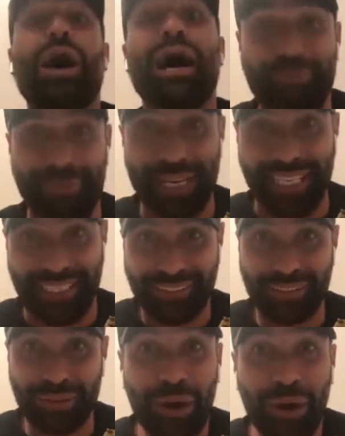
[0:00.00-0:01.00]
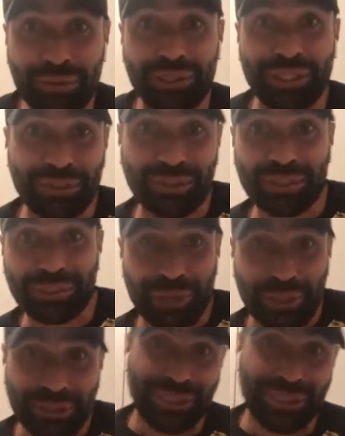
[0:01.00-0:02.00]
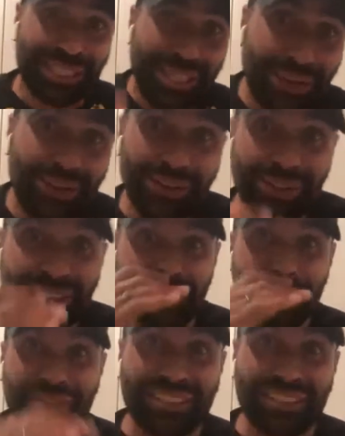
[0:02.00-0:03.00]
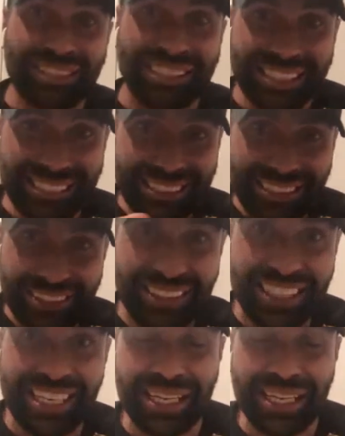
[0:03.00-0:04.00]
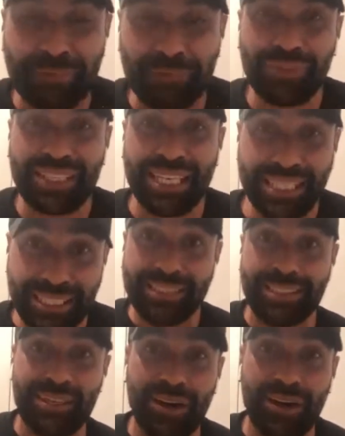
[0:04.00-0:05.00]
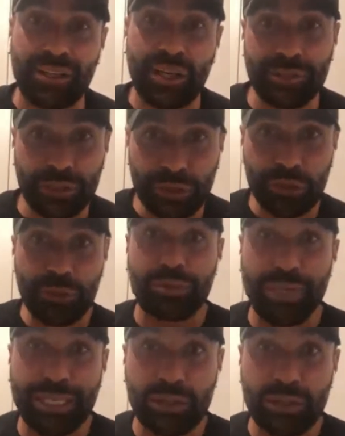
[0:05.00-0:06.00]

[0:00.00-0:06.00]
blew up, man. So I was literally supposed to go to get into Eindhoven, do a